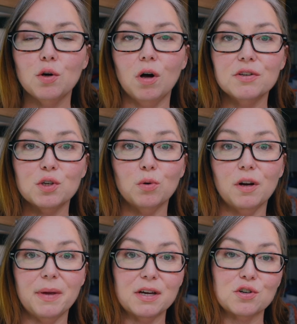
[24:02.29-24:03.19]
You also want
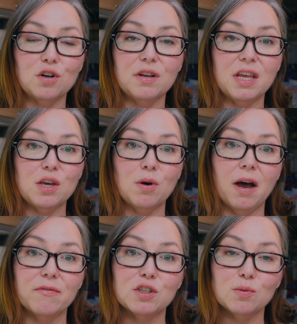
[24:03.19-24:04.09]
to make sure that you
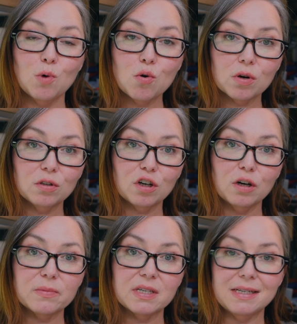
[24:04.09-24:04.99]
have smoke
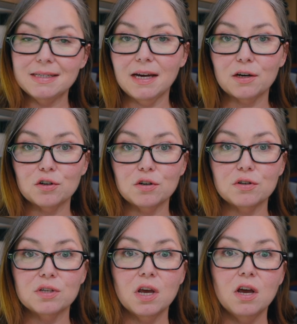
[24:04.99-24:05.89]
alarms and
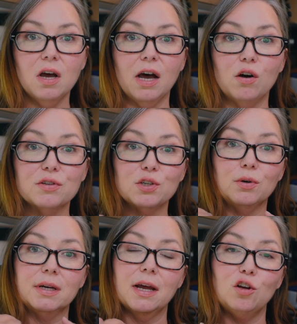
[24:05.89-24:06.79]
detectors,
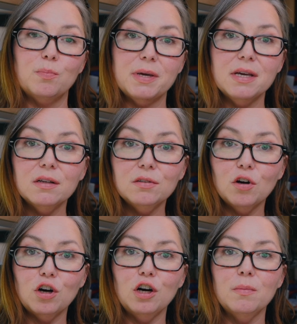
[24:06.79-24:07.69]
also an LP
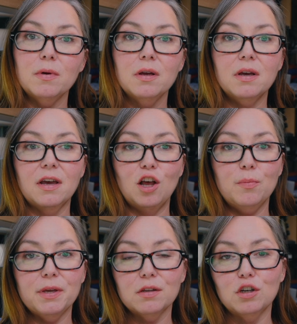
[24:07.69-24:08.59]
alarm.
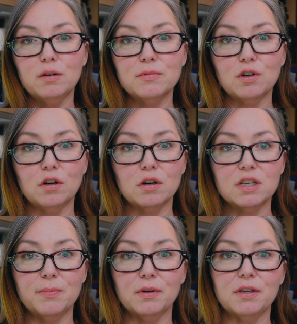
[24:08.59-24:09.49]
LP alarms are
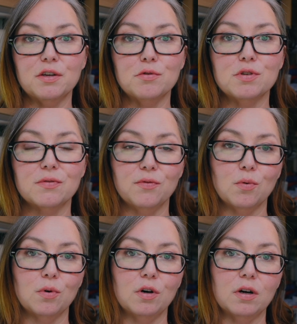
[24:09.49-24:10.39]
typically used
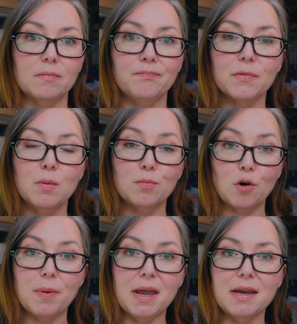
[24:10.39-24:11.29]
for
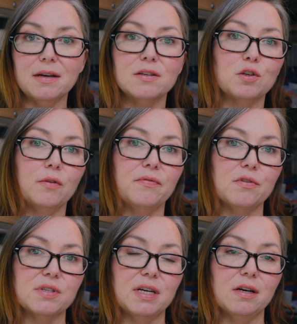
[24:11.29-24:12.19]
propane, so if
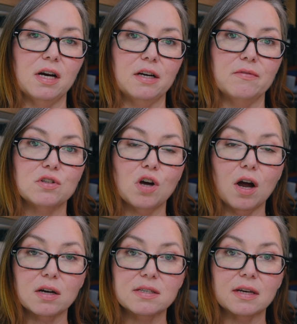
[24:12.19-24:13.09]
there's any kind of
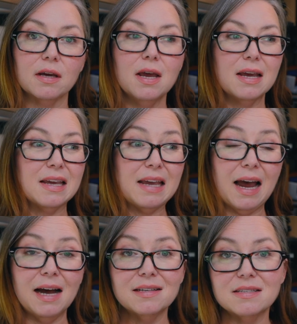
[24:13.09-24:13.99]
toxic
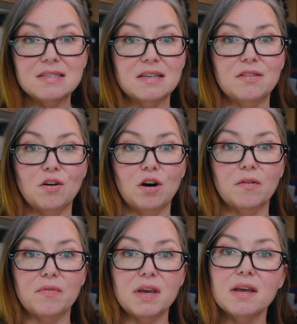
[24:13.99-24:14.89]
gas that's in the
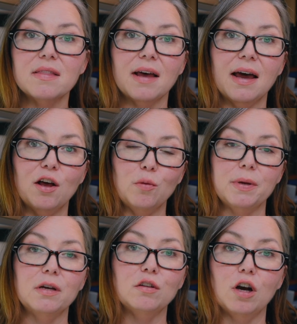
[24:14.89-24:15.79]
RV, that
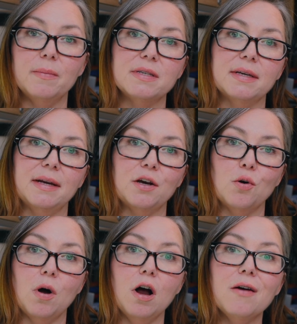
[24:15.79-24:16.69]
LP alarm is going to
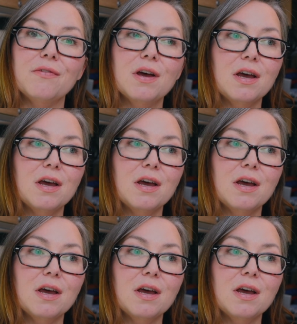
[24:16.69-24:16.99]
go off.